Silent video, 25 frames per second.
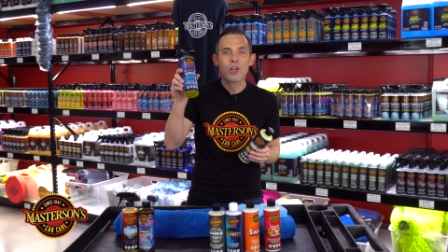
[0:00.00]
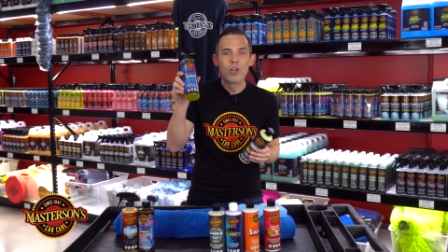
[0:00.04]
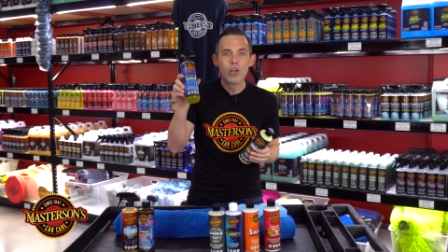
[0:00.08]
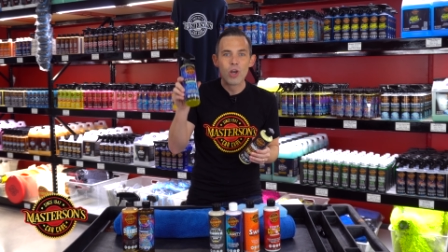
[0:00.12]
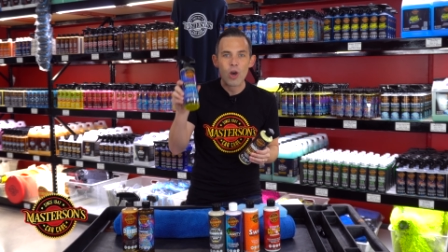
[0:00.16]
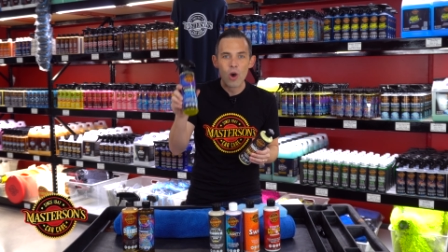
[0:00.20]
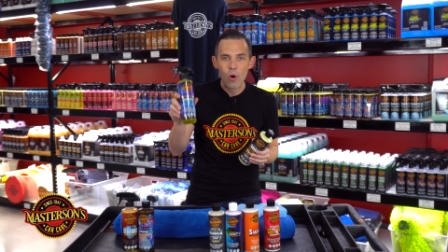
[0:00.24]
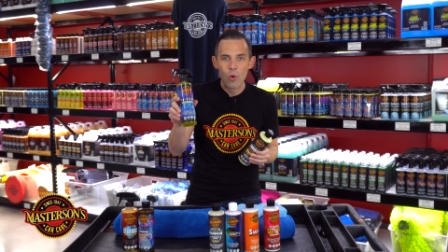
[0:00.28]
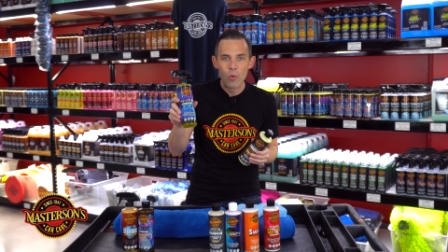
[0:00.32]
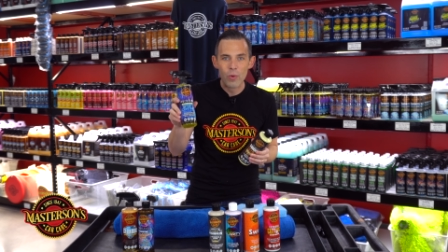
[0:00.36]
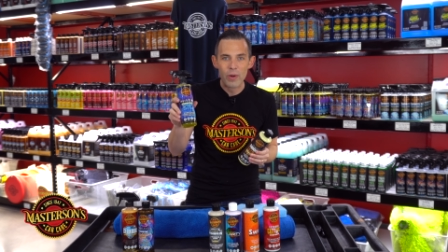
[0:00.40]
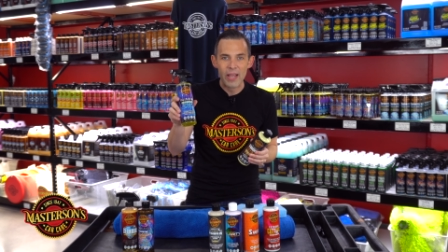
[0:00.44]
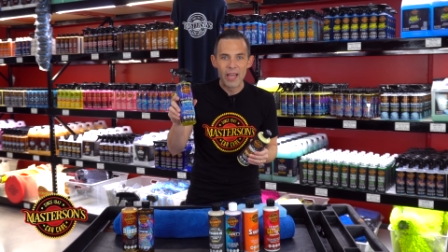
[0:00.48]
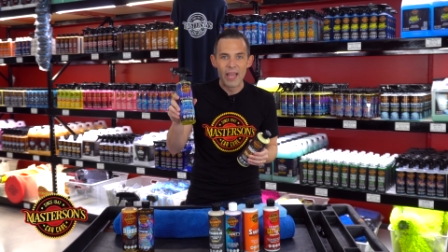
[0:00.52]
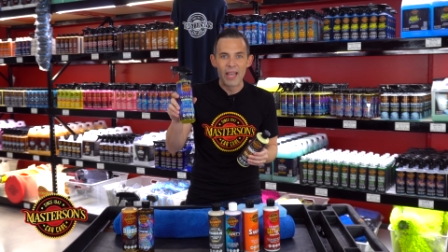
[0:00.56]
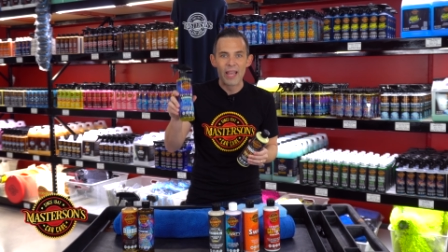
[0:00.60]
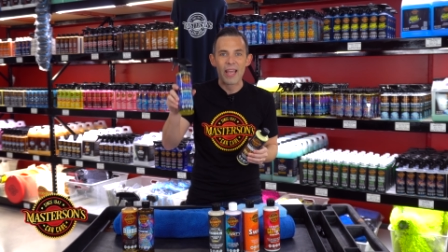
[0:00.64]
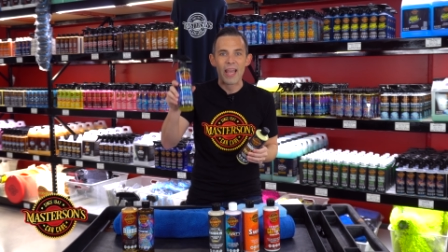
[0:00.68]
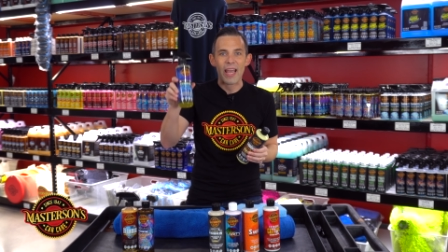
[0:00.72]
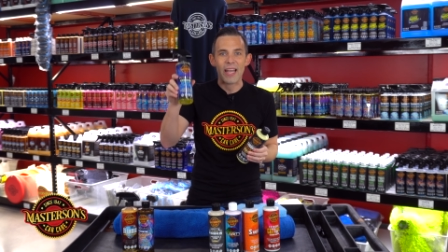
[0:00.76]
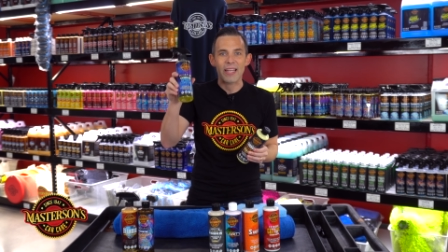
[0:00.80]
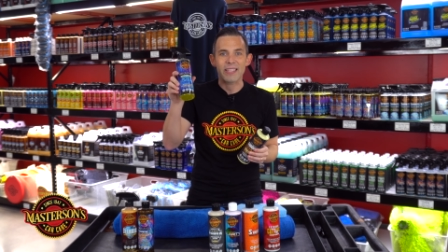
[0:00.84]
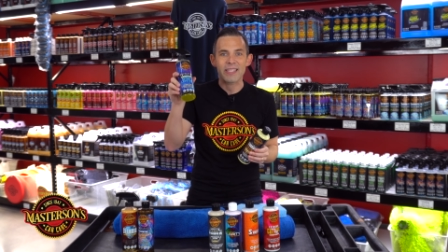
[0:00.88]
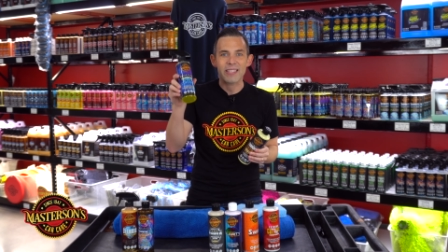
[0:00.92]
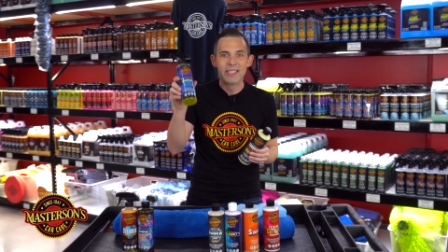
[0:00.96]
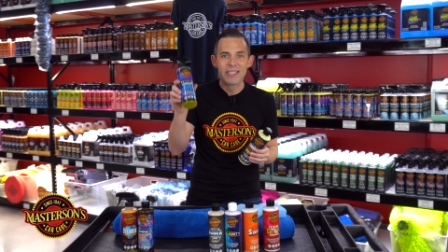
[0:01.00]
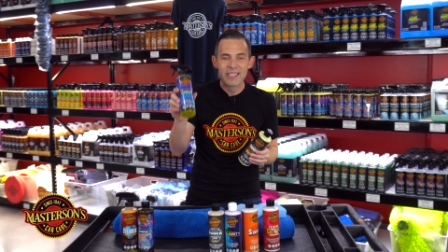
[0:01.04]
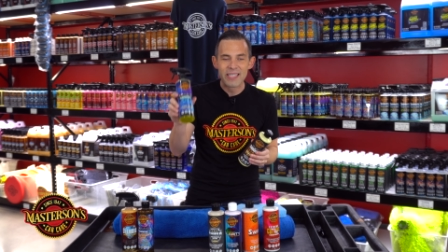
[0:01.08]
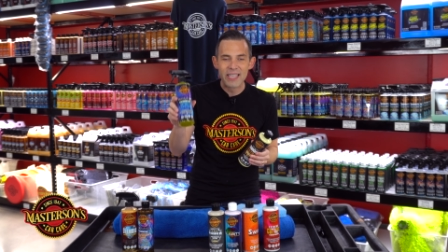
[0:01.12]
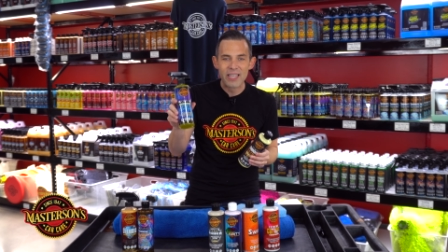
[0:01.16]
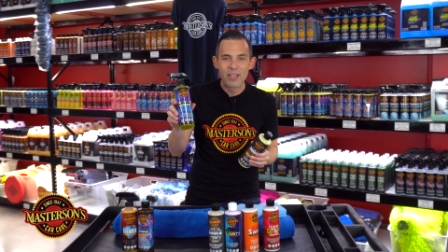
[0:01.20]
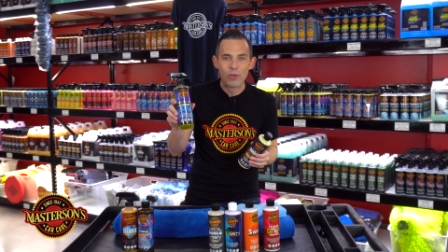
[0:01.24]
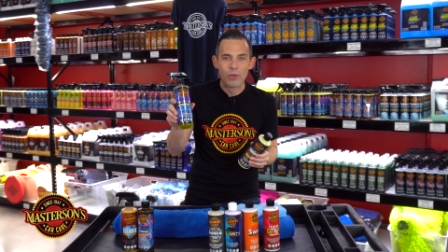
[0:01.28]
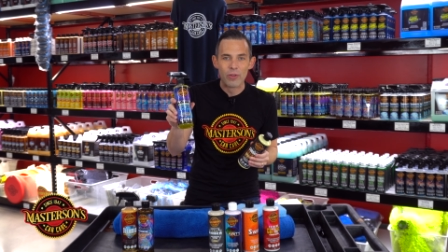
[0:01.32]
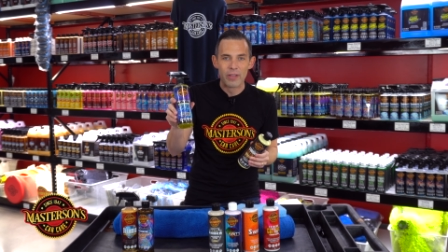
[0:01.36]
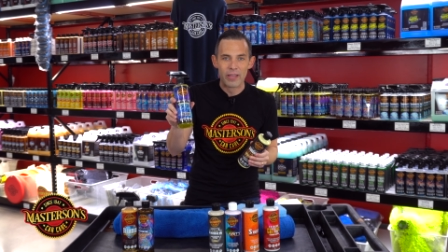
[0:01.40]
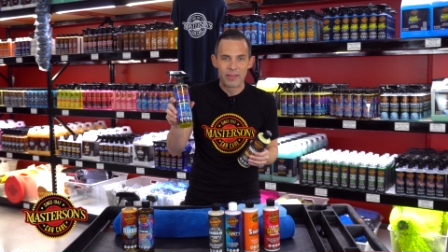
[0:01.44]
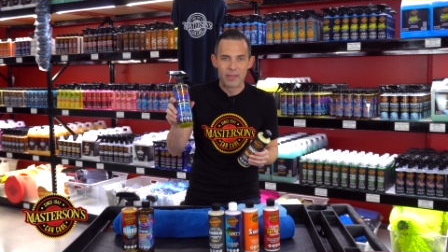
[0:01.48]
coating and
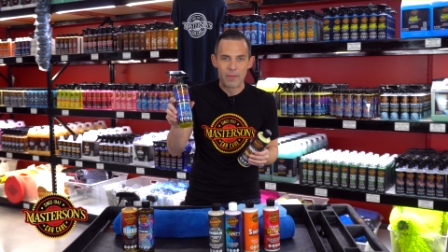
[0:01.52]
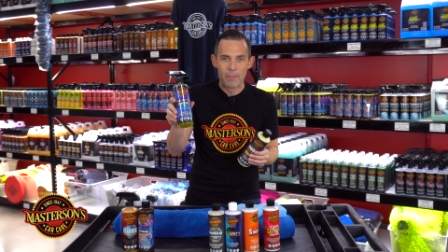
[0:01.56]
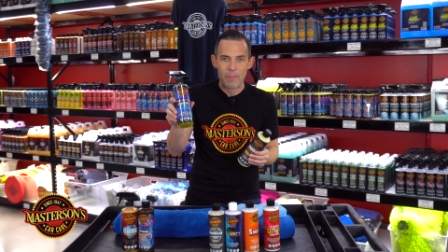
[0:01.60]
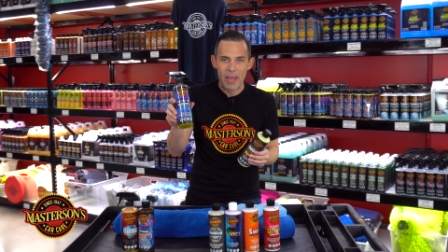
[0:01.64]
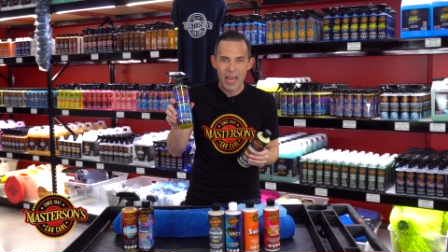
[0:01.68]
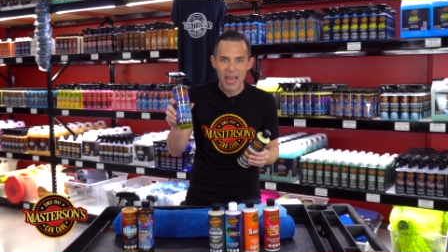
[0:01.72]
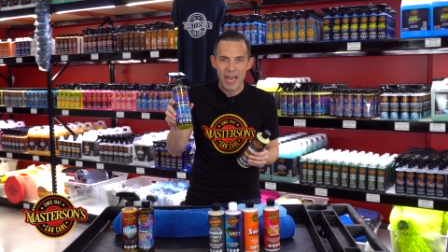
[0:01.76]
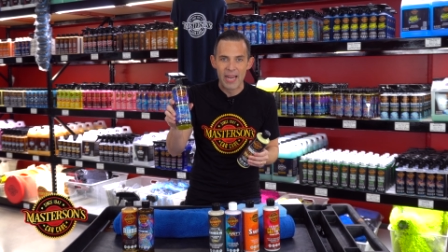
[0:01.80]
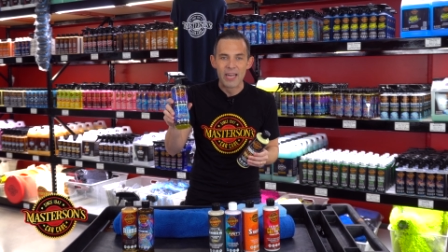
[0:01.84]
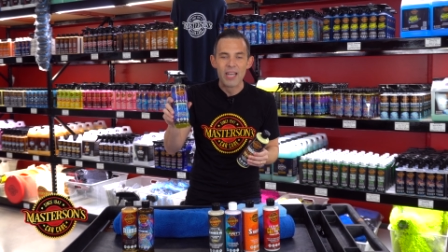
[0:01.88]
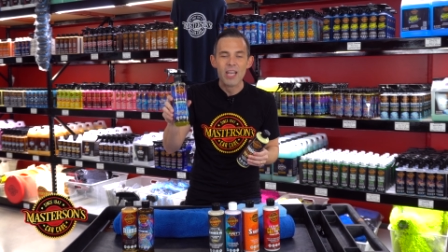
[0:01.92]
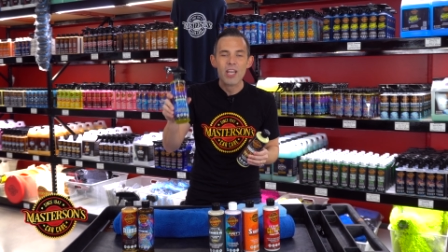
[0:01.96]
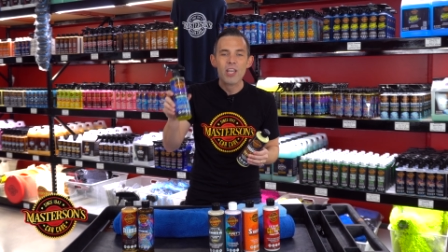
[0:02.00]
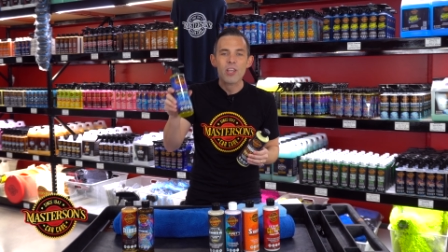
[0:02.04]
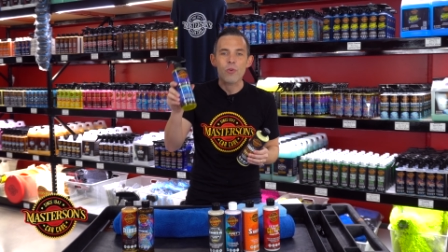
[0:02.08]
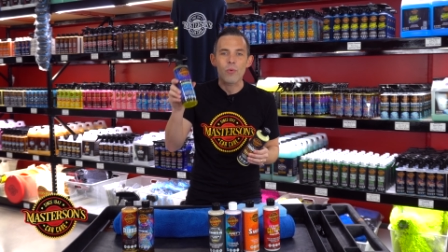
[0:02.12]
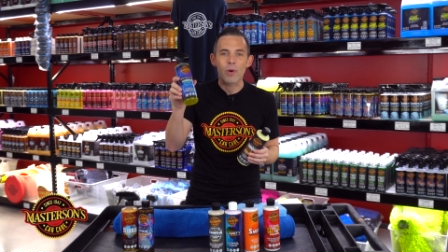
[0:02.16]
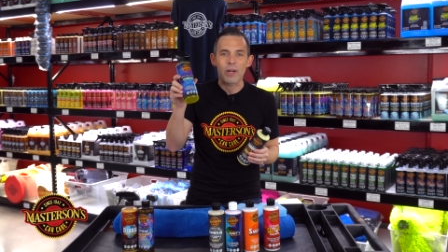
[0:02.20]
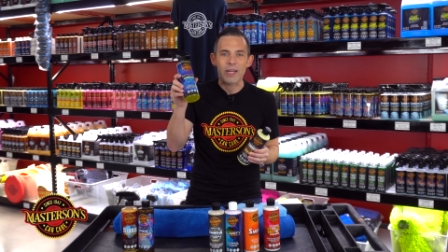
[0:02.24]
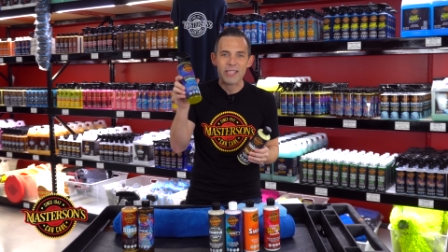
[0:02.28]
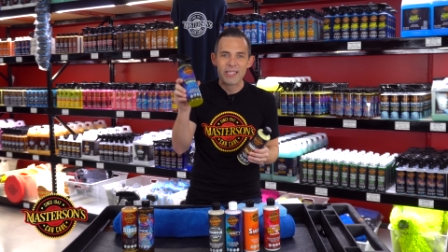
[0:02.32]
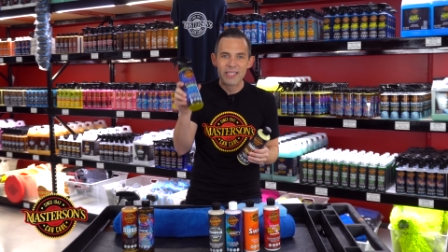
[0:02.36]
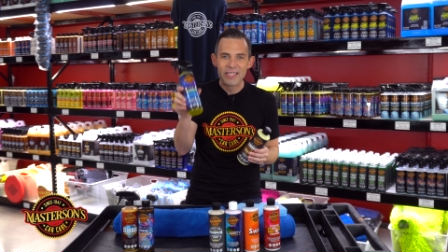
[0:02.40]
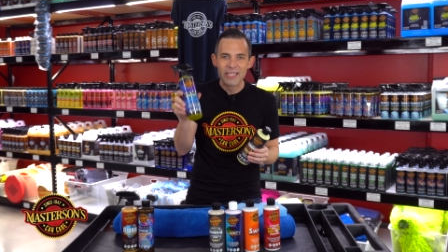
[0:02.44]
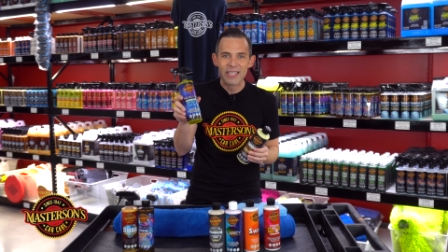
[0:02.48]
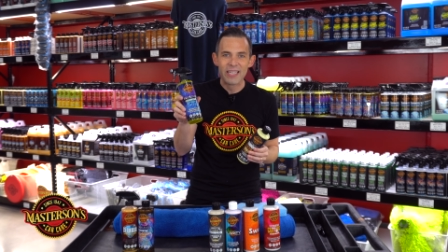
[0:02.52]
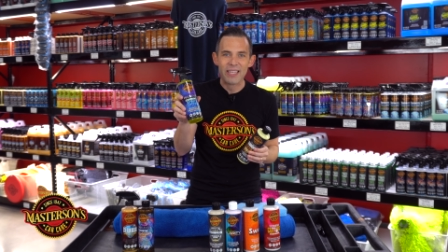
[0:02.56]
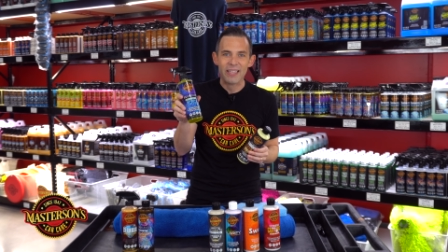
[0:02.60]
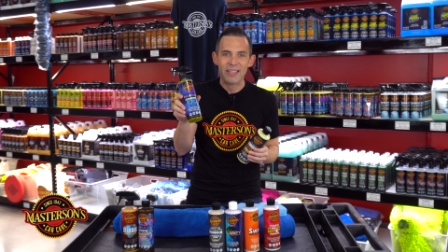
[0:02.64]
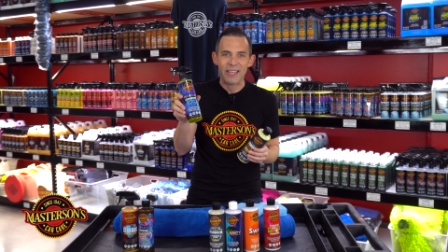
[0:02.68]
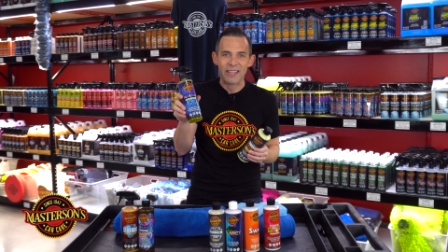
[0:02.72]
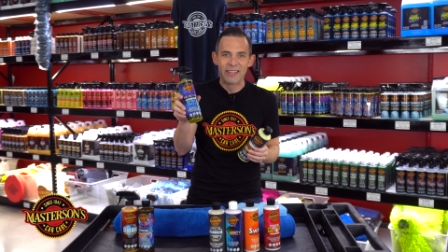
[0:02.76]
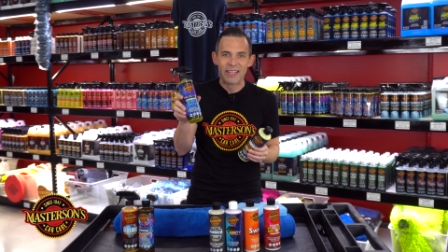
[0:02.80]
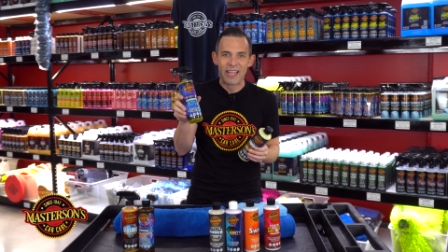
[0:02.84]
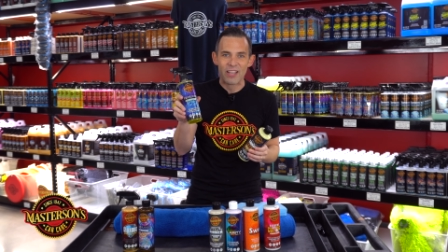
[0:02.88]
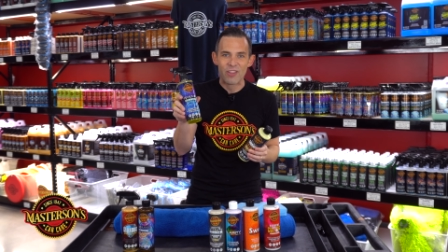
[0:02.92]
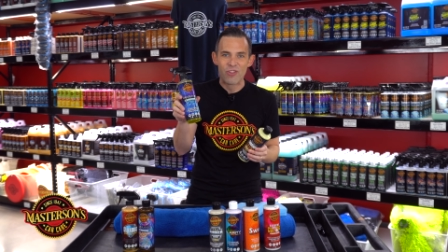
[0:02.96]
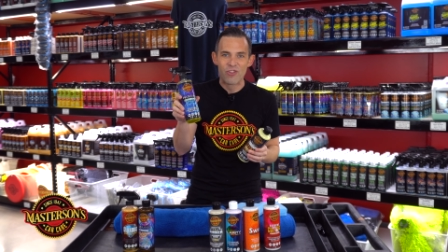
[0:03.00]
seal in the paint. You wanna seal
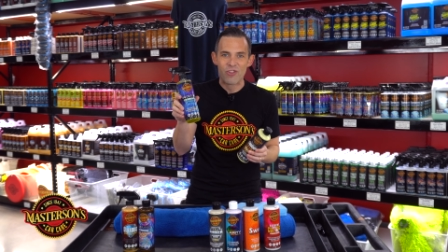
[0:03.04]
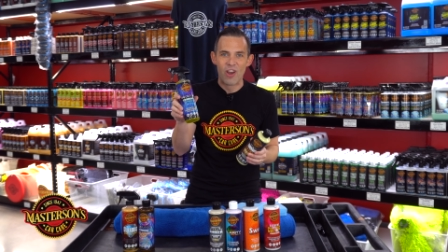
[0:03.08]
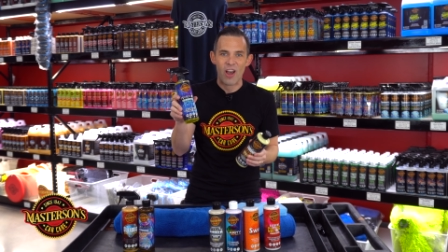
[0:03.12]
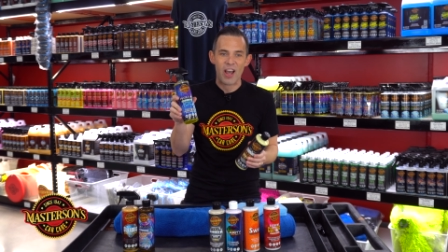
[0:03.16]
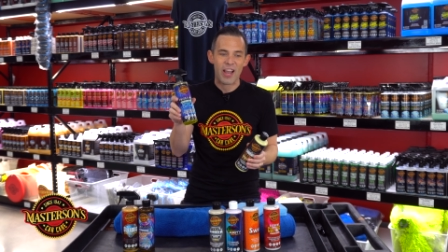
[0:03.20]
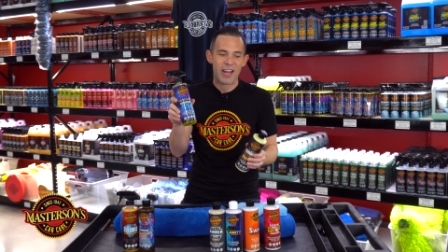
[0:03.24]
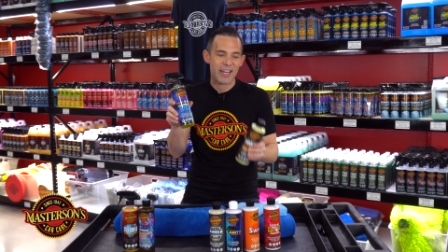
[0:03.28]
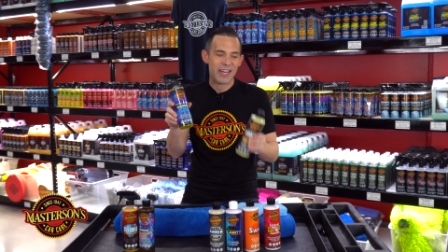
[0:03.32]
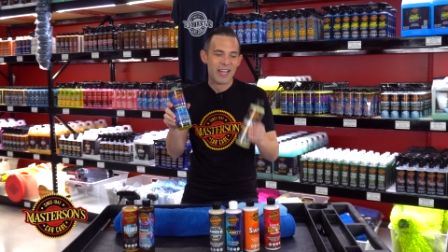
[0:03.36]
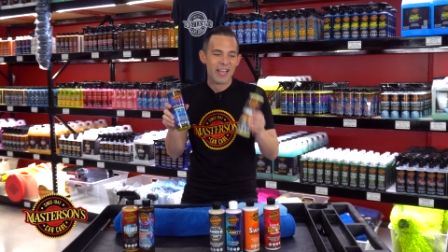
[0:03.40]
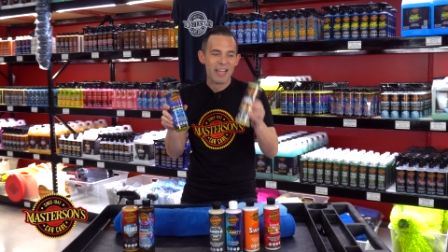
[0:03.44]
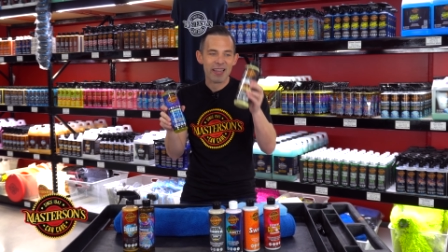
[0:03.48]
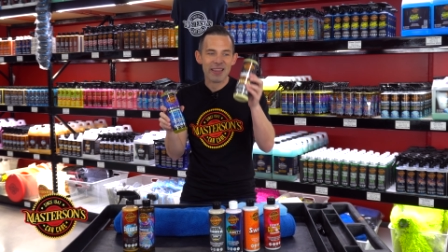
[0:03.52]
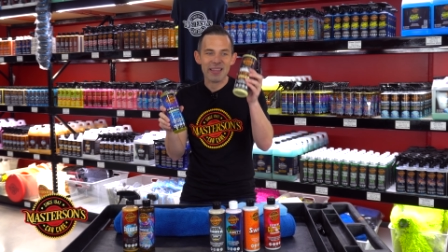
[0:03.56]
in that shine.